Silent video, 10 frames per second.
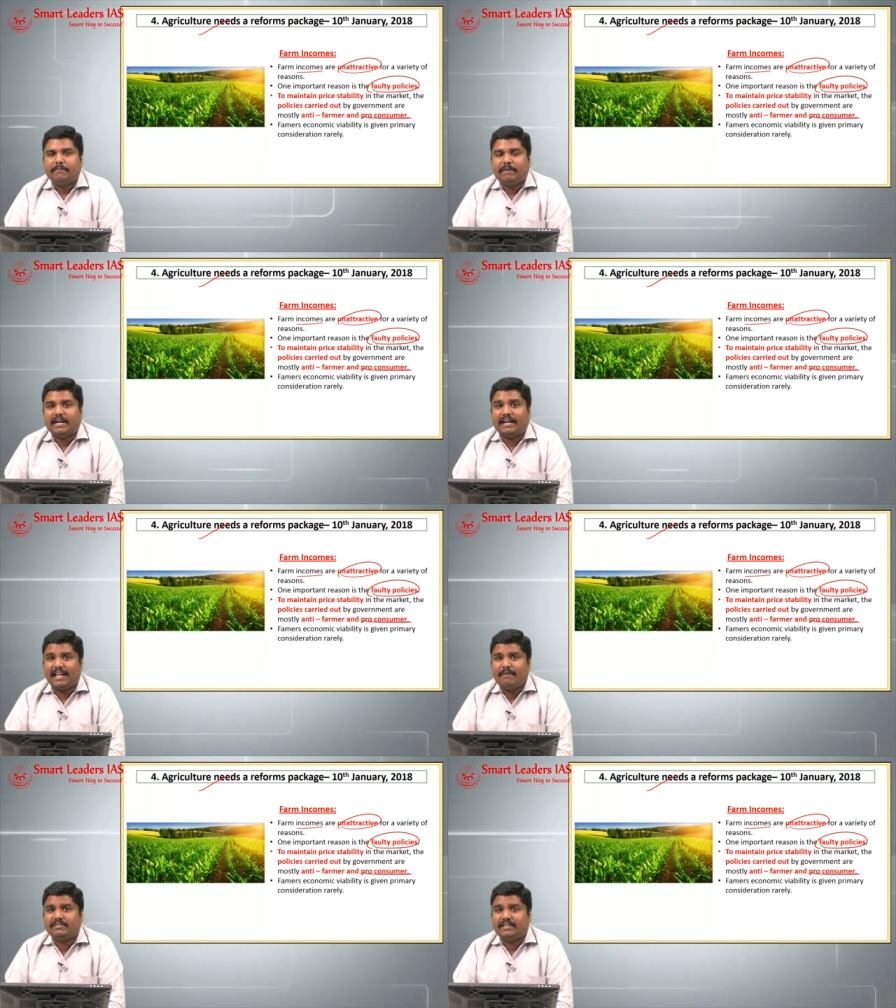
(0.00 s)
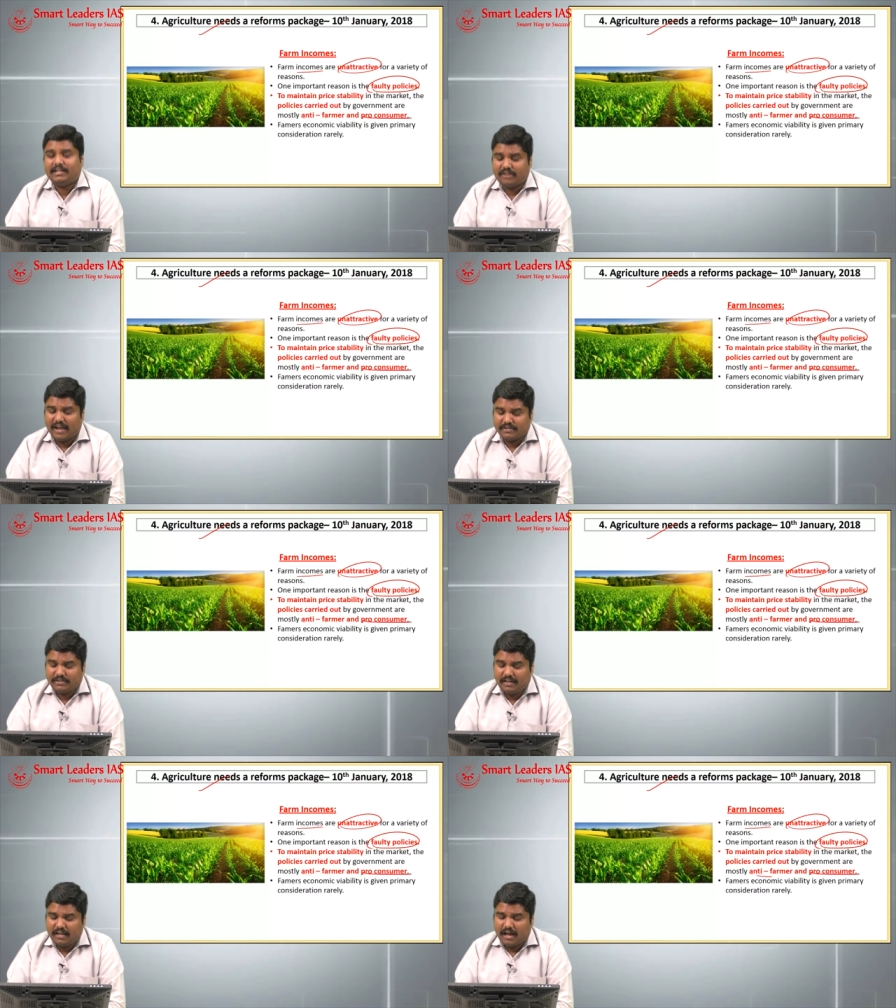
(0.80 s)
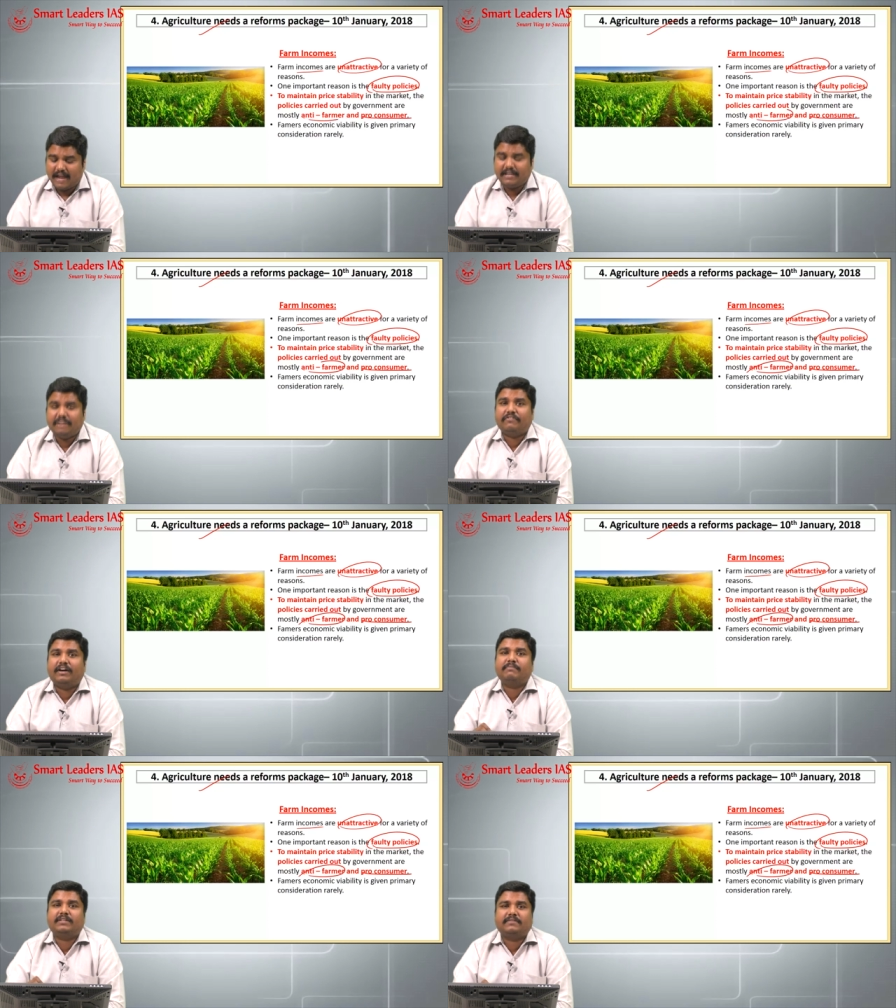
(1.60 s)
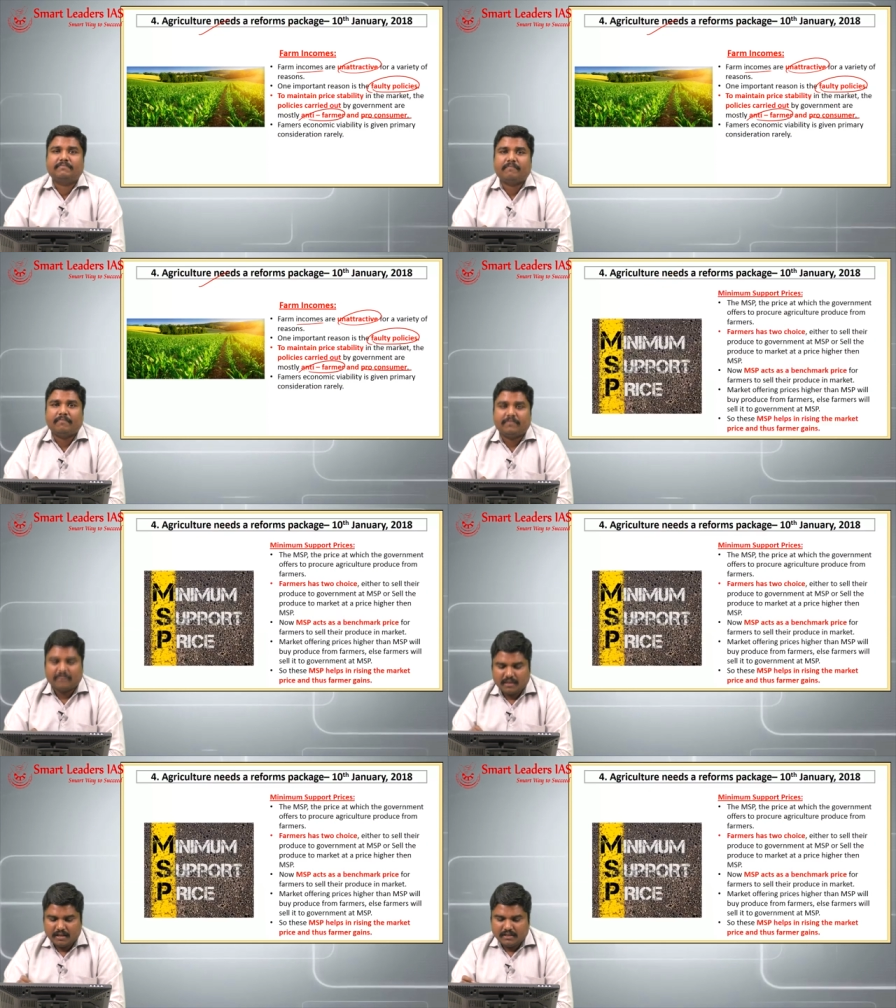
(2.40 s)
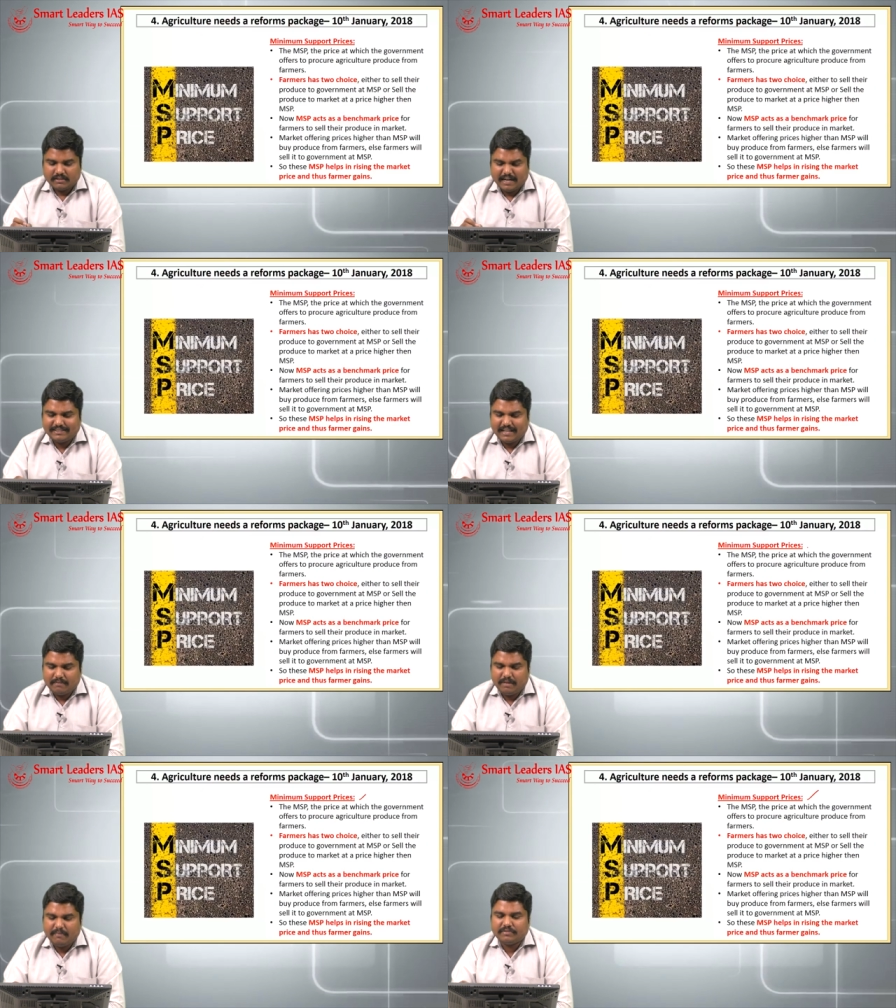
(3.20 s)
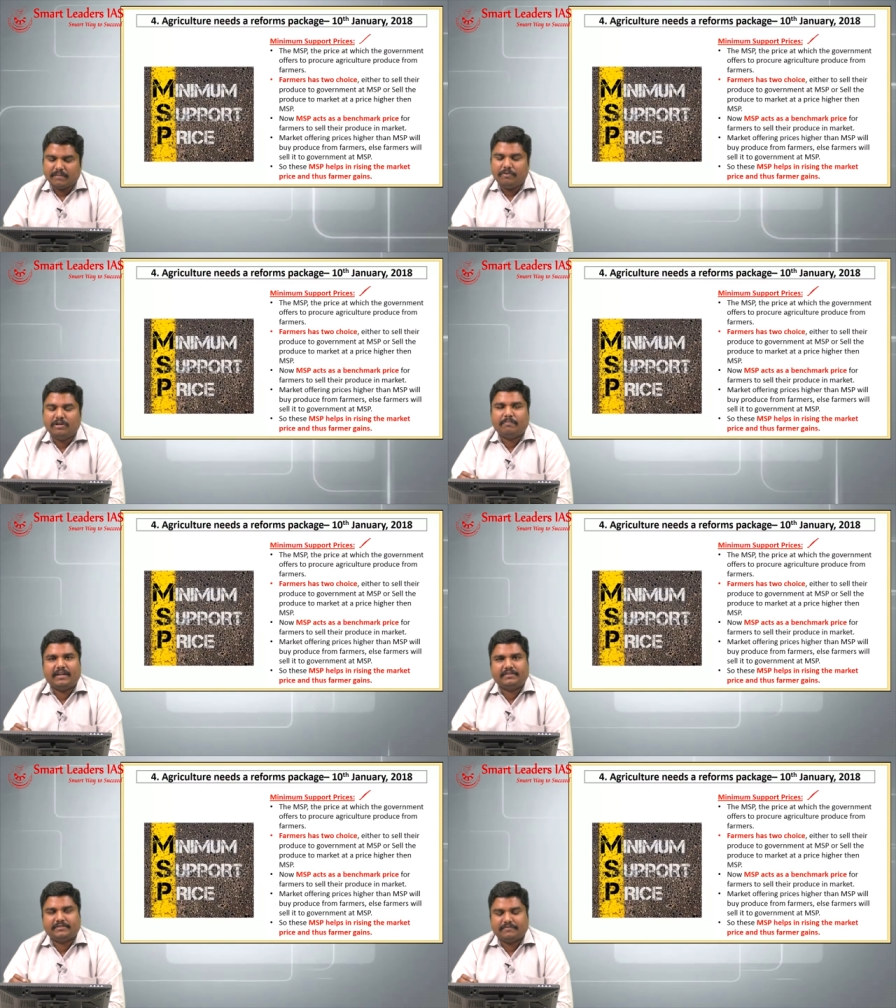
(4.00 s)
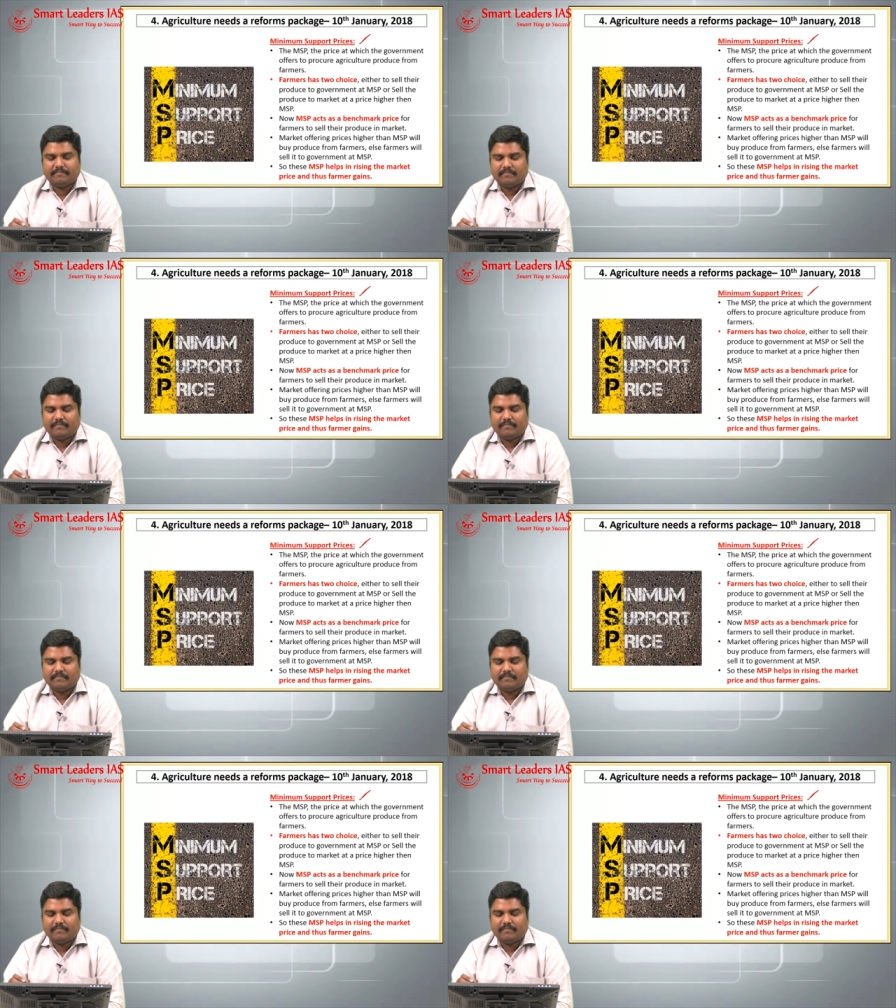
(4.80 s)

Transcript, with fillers: but at times that is actually anti-farmer. Let's take minimum support price.